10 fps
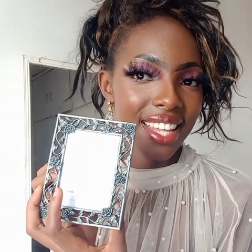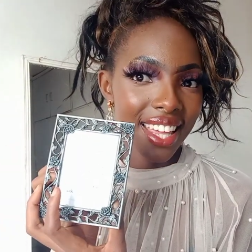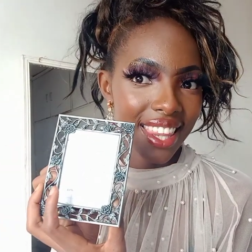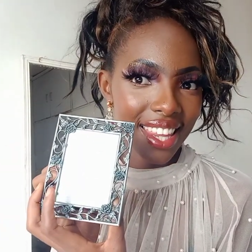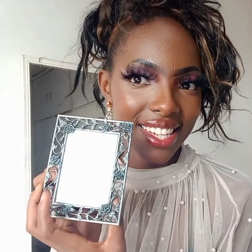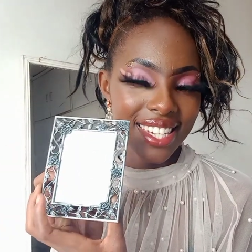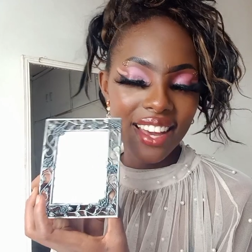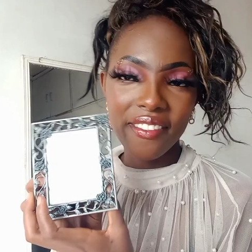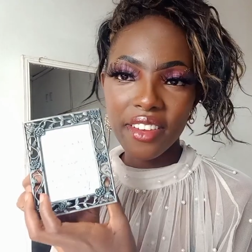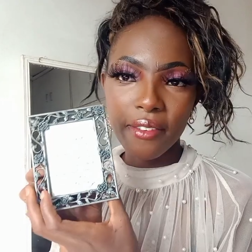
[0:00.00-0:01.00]
thing that
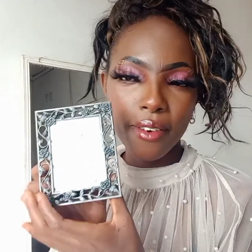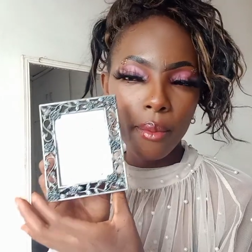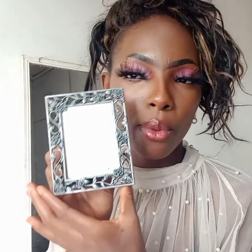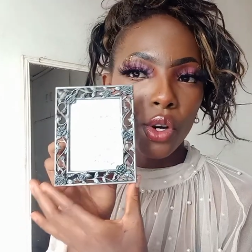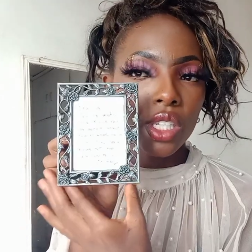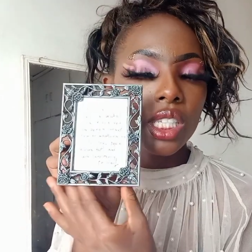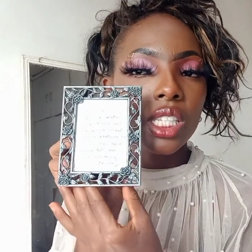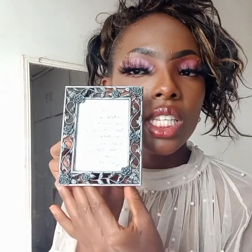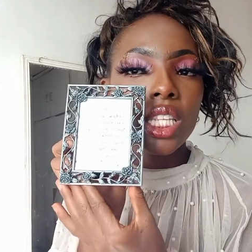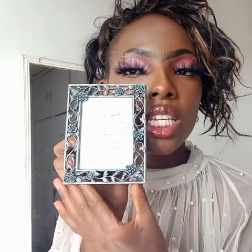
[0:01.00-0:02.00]
I've ever bought.
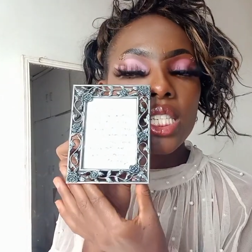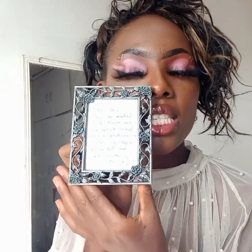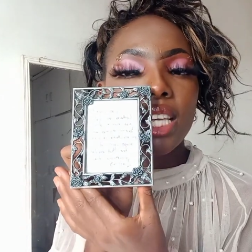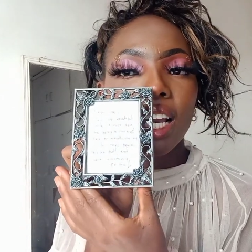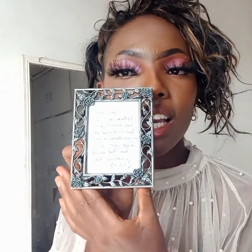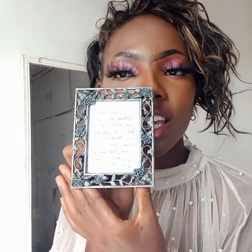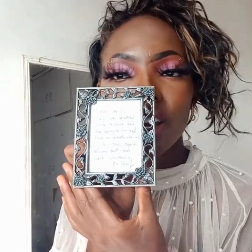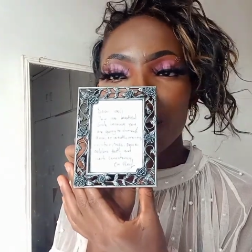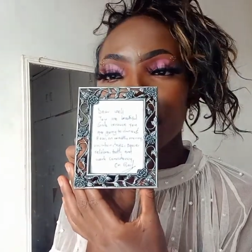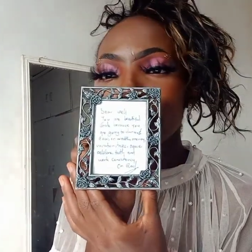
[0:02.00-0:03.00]
This thing
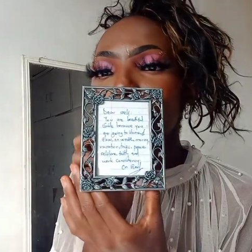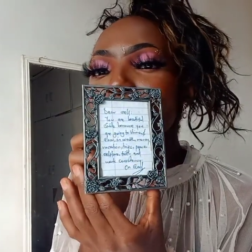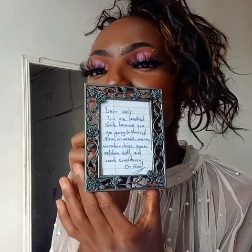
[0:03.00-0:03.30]
here,